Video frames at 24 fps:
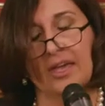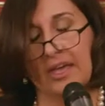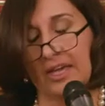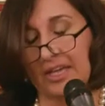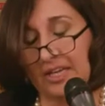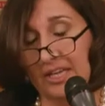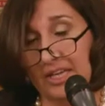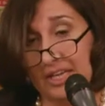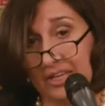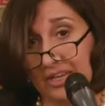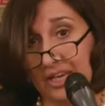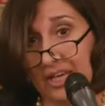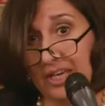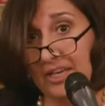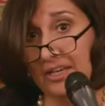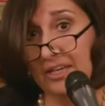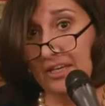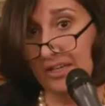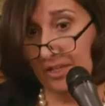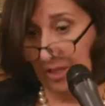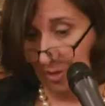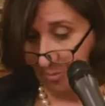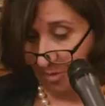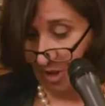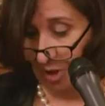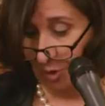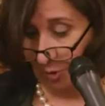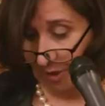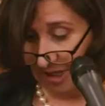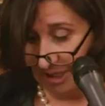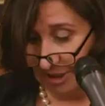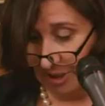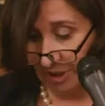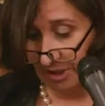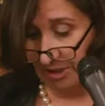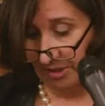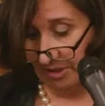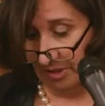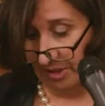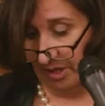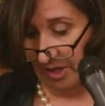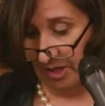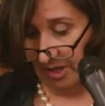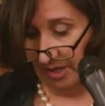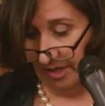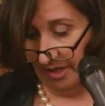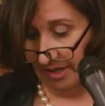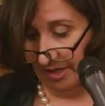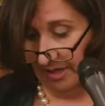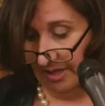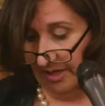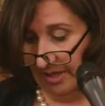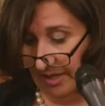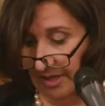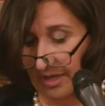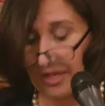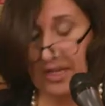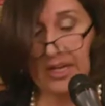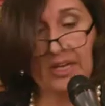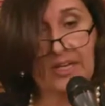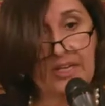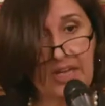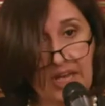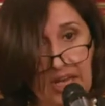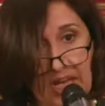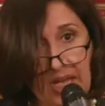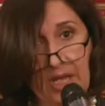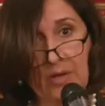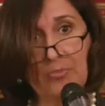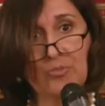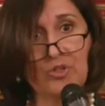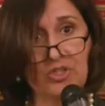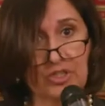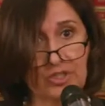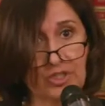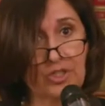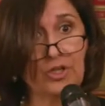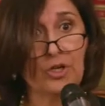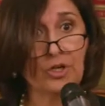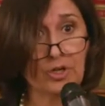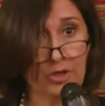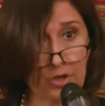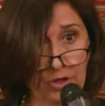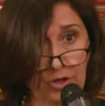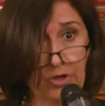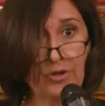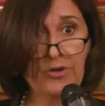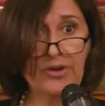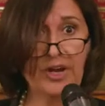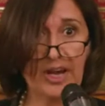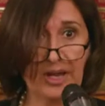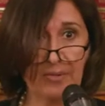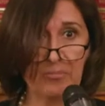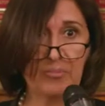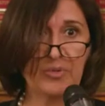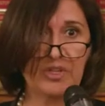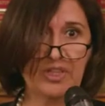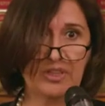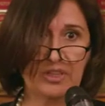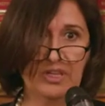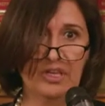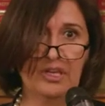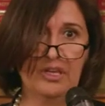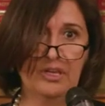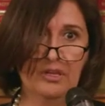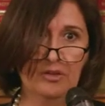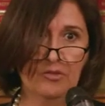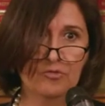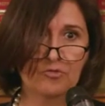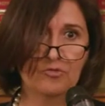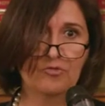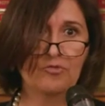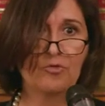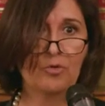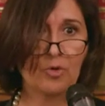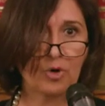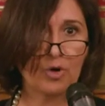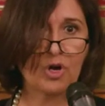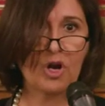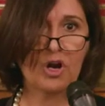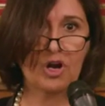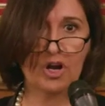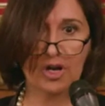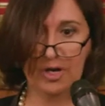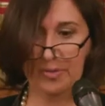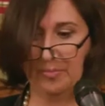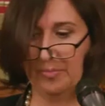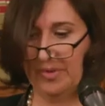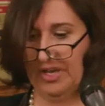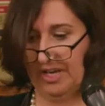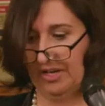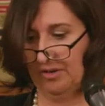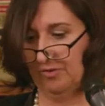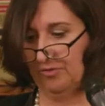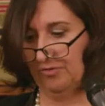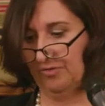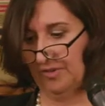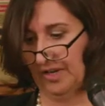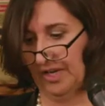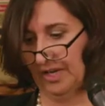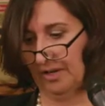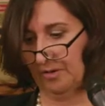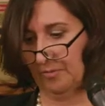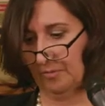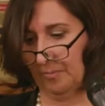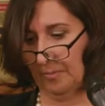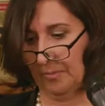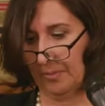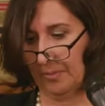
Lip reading: And Canadian immigration law enabled her empathy for our benefit.